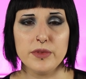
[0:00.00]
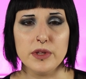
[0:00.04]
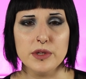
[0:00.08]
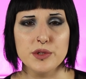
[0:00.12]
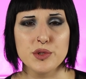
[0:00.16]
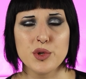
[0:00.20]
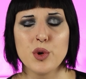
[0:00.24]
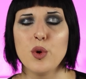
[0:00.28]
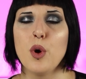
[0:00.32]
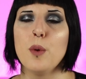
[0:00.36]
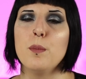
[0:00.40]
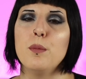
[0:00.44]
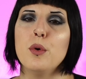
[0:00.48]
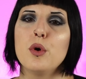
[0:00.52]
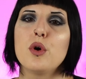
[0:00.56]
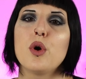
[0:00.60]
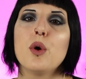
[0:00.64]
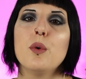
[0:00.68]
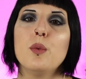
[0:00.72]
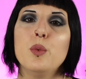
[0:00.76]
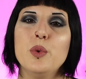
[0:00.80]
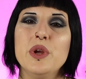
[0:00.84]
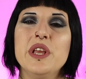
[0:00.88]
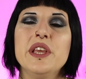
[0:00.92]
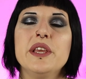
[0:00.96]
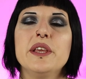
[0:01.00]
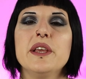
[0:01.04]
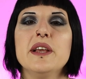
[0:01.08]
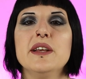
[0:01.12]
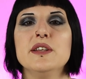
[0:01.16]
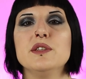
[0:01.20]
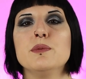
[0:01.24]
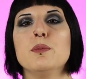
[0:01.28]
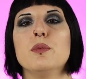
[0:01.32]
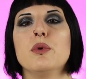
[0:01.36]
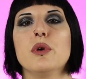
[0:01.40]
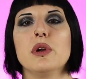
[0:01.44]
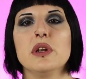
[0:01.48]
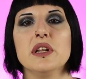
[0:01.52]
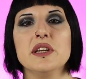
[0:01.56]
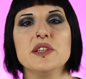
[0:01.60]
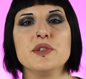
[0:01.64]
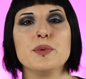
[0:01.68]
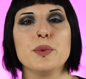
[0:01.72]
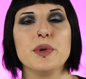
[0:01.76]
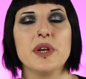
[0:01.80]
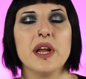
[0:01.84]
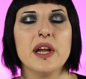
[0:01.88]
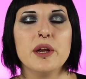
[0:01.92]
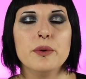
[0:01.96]
So a book a week is more or
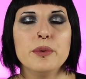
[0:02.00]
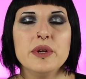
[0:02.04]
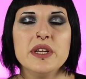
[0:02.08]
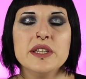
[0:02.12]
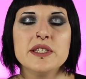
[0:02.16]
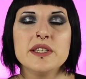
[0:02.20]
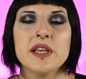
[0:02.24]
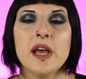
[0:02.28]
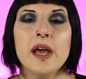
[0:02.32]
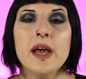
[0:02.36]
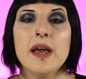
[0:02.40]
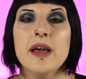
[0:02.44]
less what I read.